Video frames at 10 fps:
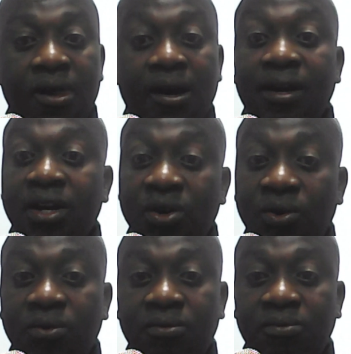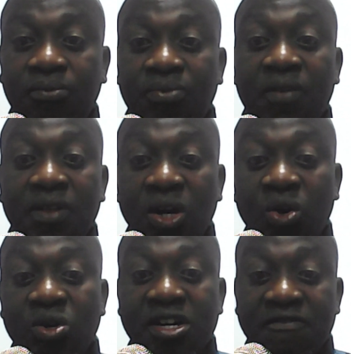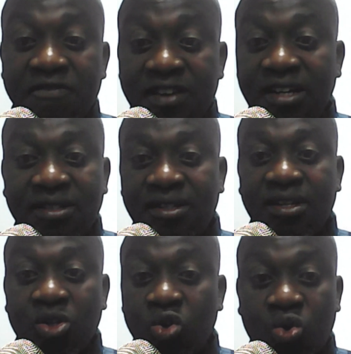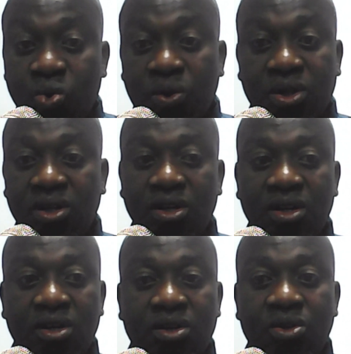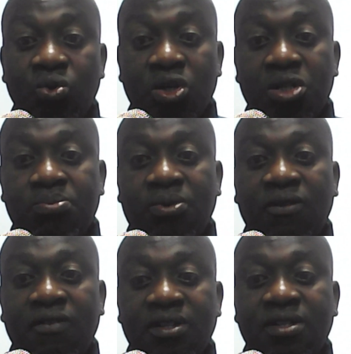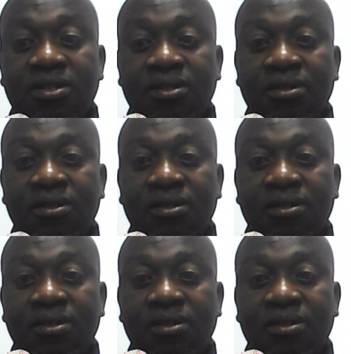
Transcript: and I know that the Lord reveals His truth to His prophets.